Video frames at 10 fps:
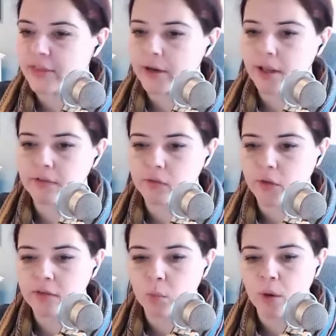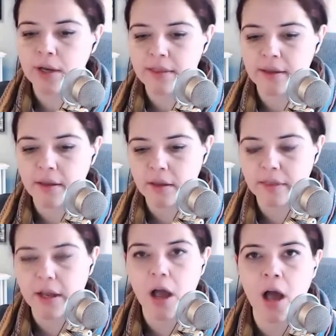There, it's it's one of the
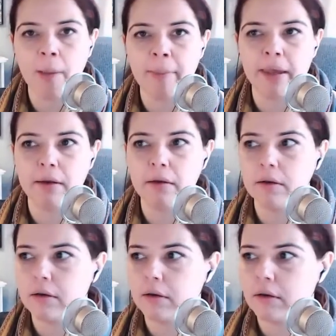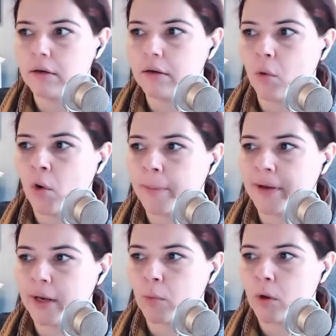the comet
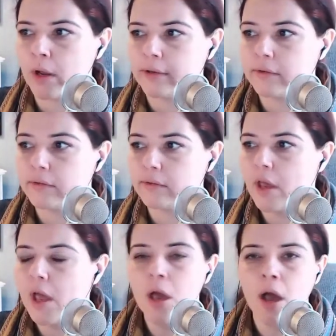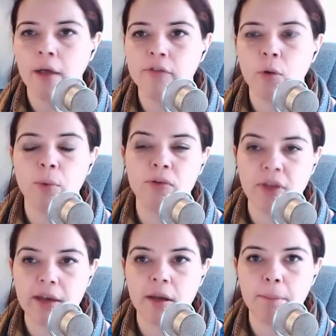orbity ones. Uh, so
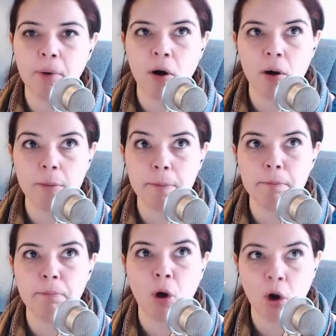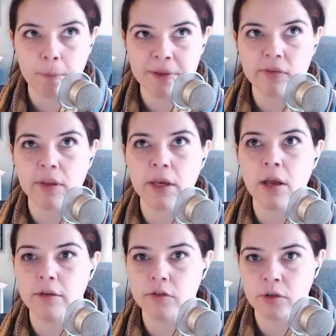Rosetta per purposely
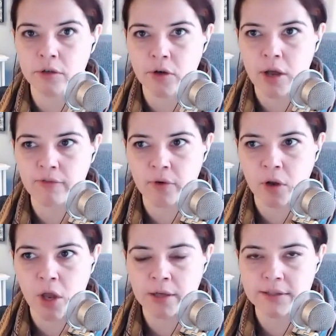got turned off for a long hmm.